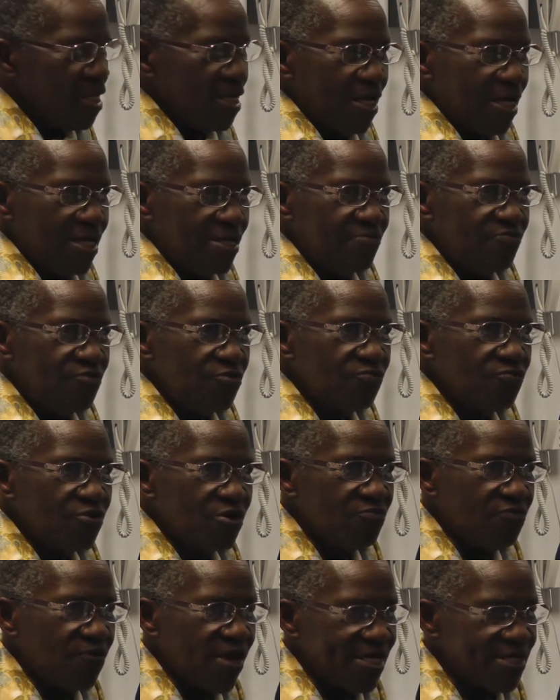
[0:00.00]
And if you've
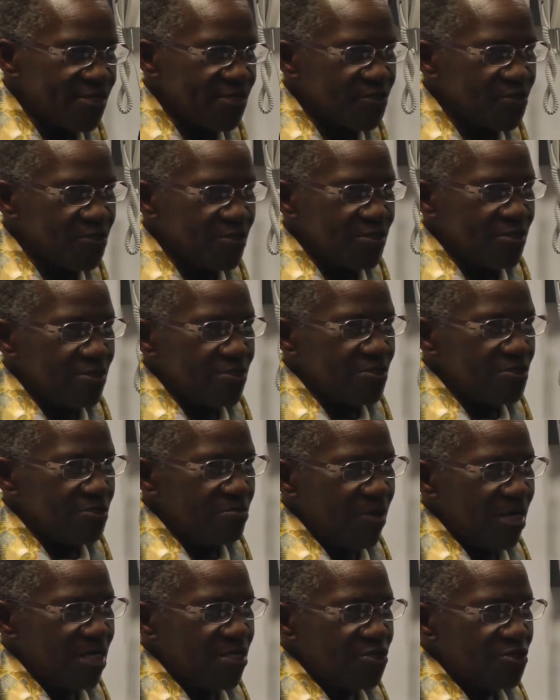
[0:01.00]
got vascular
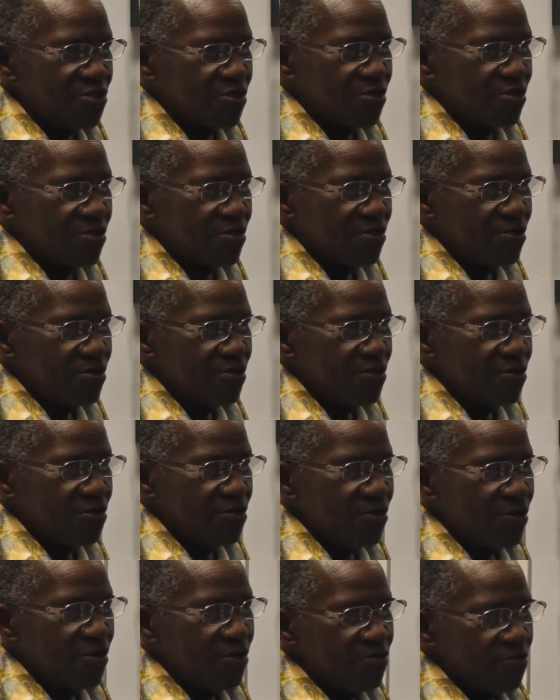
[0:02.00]
dementia,
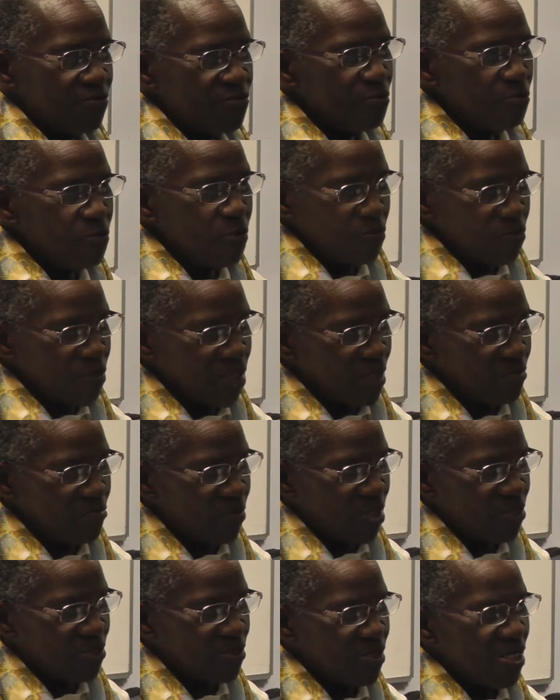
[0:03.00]
you won't get
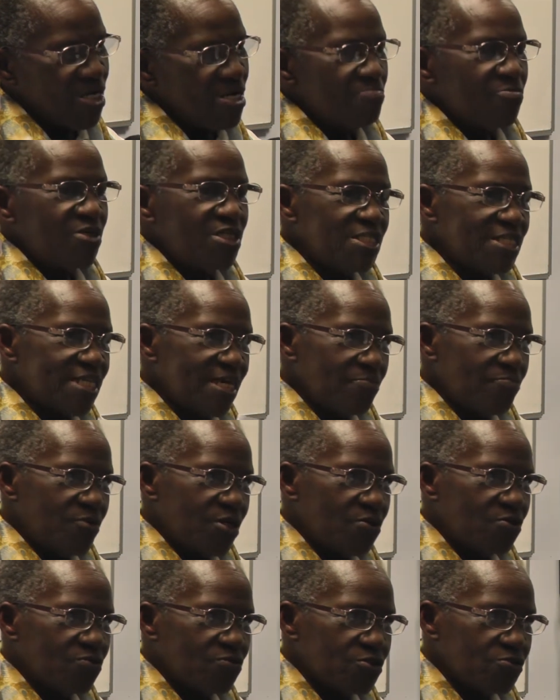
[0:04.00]
better. But it can be
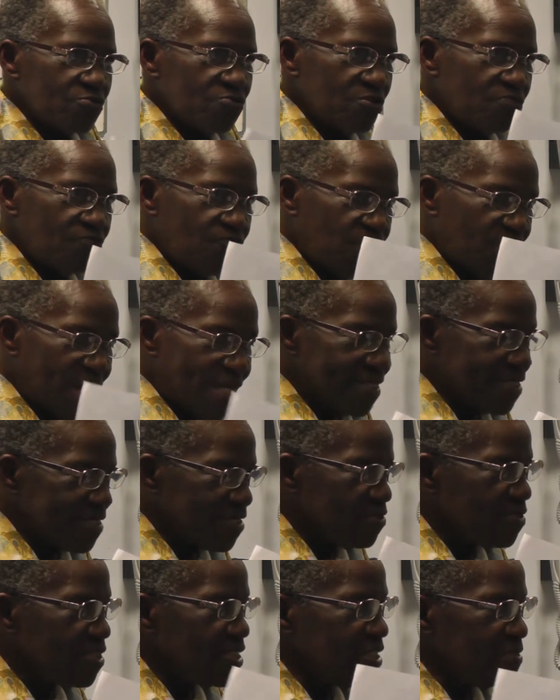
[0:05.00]
the
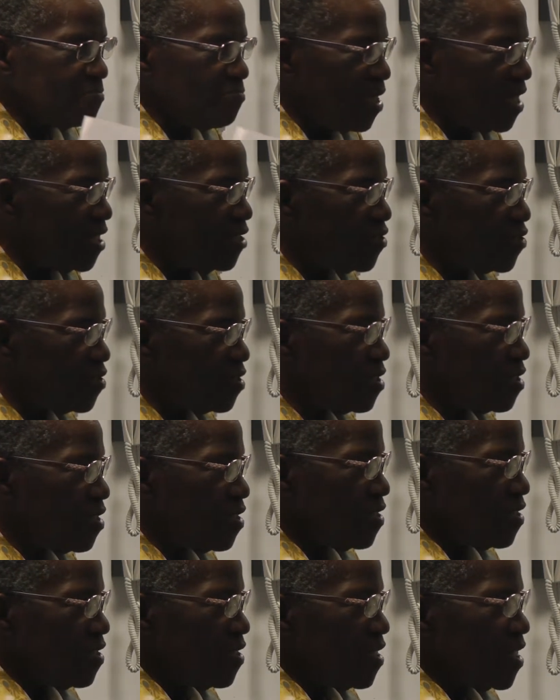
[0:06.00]
vascular dementia
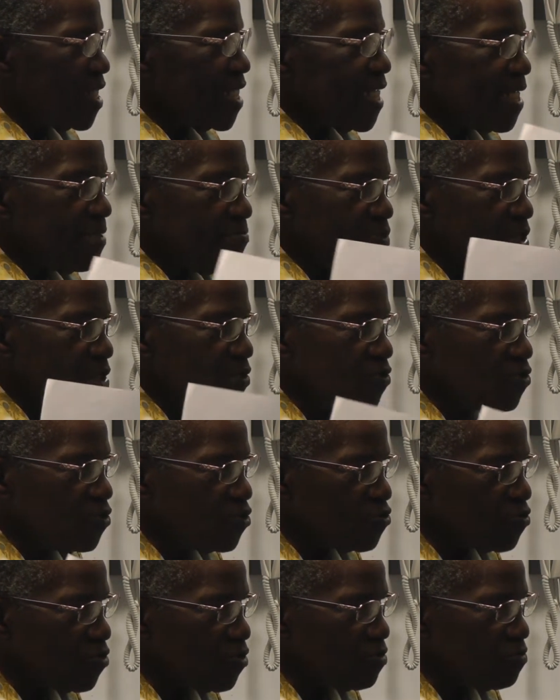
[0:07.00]
can be
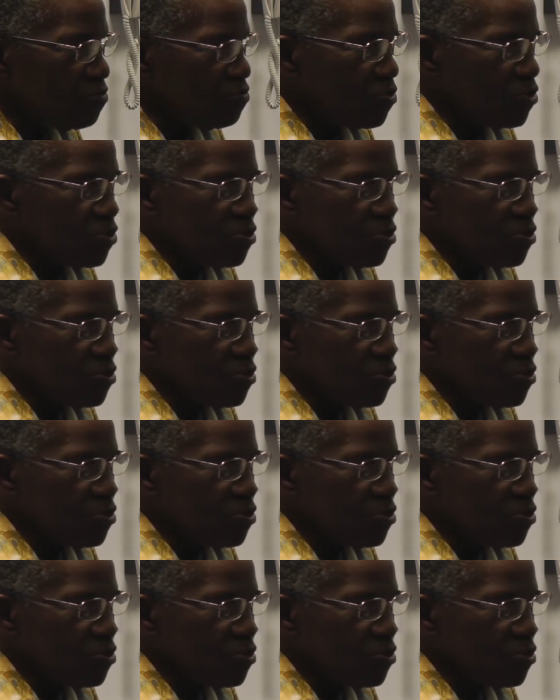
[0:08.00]
controlled.